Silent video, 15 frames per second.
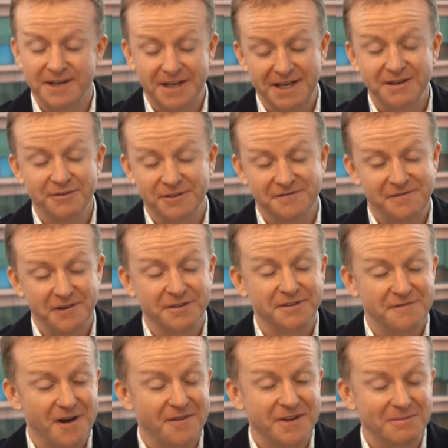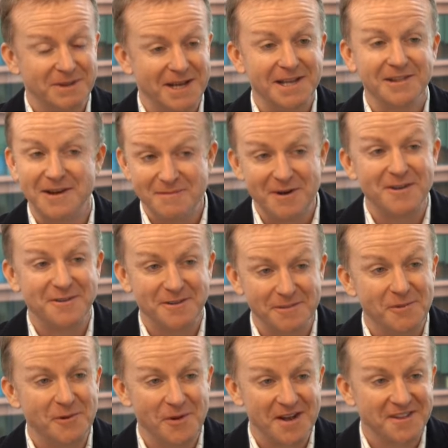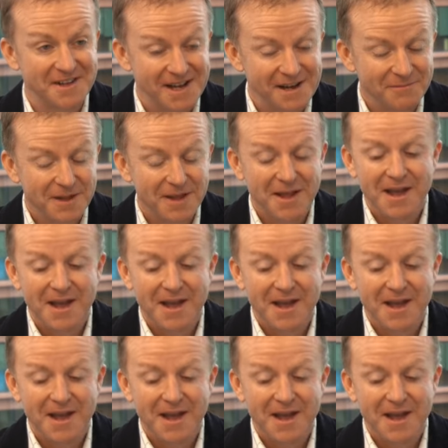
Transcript: Again, it was a five-year plan, like most of them always are.